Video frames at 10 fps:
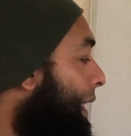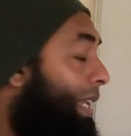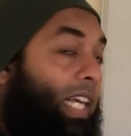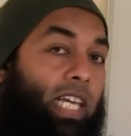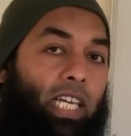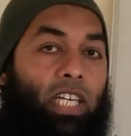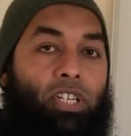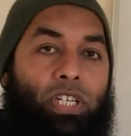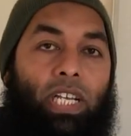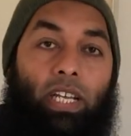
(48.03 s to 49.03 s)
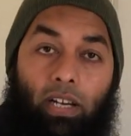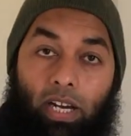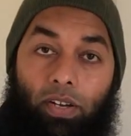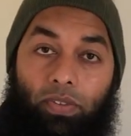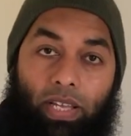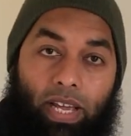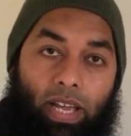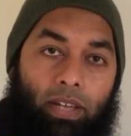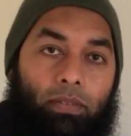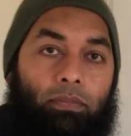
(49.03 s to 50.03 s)
Like he, she, it,
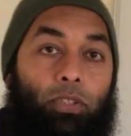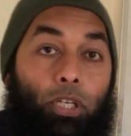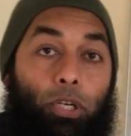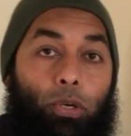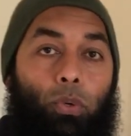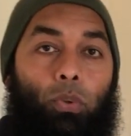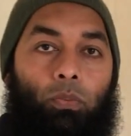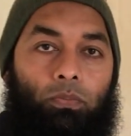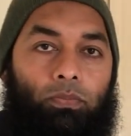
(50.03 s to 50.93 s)
they, you,